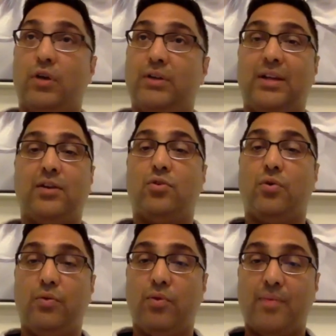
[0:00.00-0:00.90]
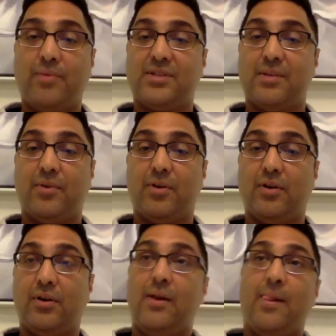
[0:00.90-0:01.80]
attend a Tony Robbins
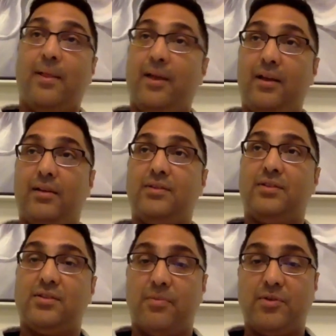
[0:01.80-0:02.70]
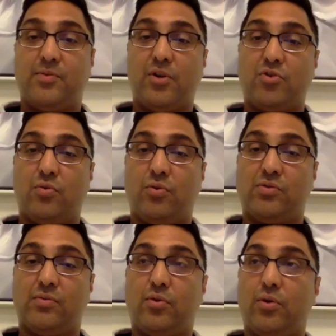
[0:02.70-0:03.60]
seminar and listen to some inspirational words
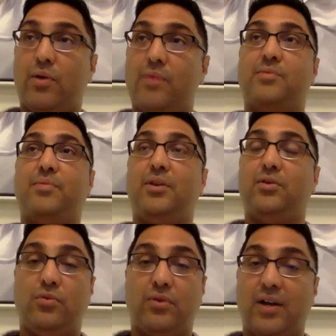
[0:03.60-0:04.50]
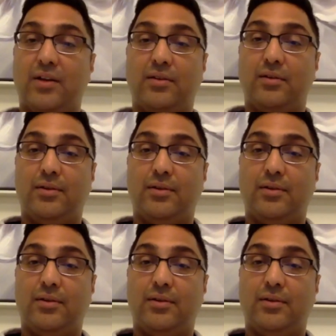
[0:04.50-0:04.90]
from Tony Robbins and pay $2,000,